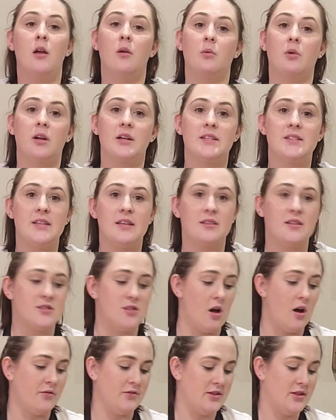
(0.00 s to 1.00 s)
We're gonna set this
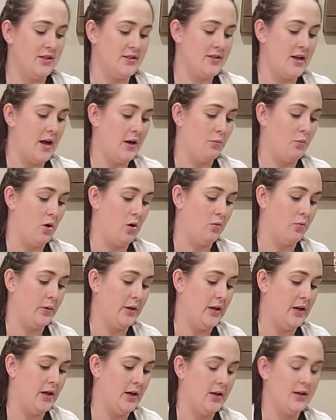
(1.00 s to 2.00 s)
off to the side while
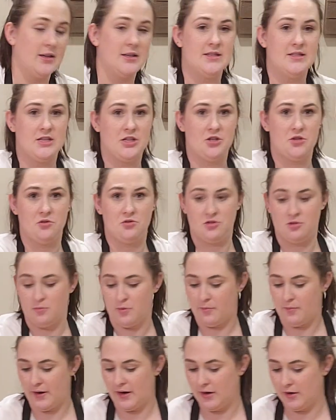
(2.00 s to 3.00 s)
we continue to
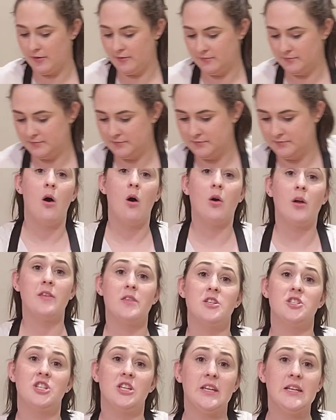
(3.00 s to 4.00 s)
prepare. Okay,
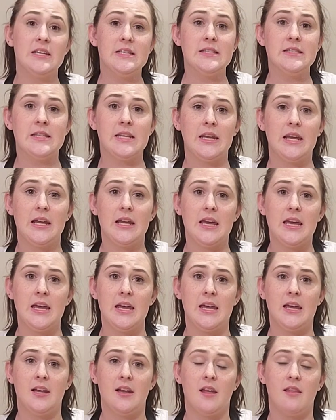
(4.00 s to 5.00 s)
the chicken is sitting
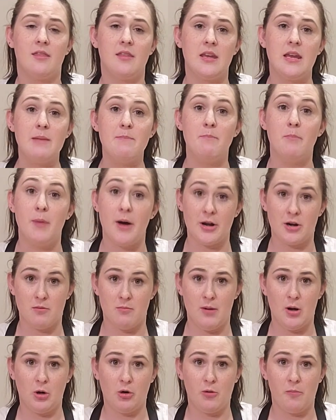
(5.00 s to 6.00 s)
in the
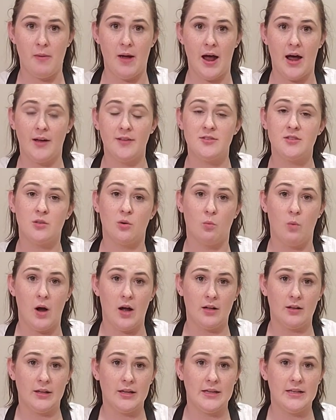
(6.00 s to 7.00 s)
buttermilk bath, so
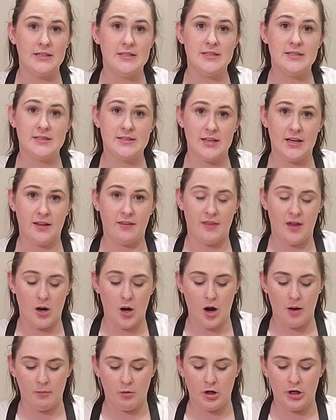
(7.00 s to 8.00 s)
while it is sitting there,
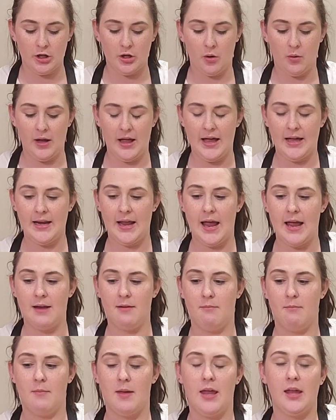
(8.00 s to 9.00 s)
I'm gonna go ahead
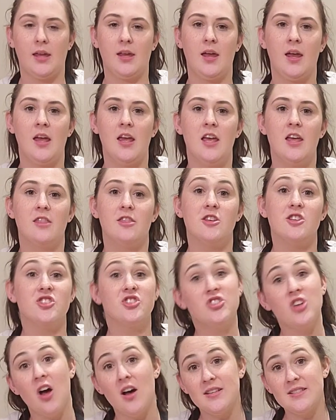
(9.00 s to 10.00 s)
and make the
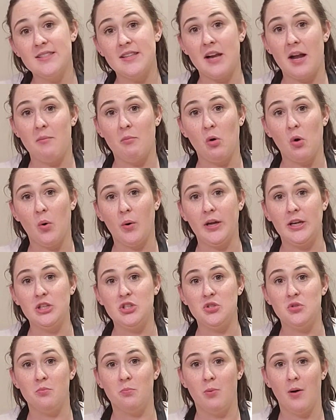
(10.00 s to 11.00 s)
sauce that I'm going
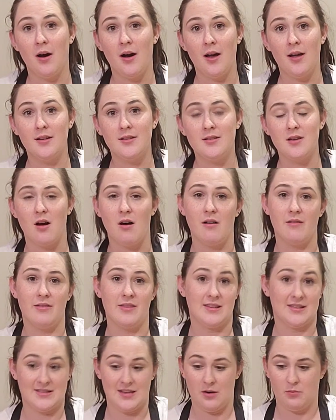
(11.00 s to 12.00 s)
to put on
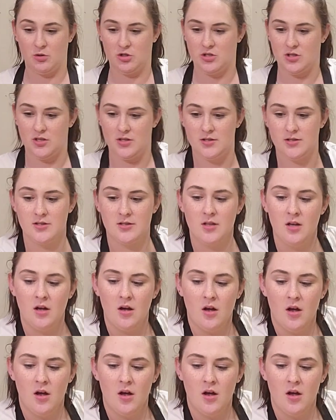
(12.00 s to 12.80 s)
the sandwiches.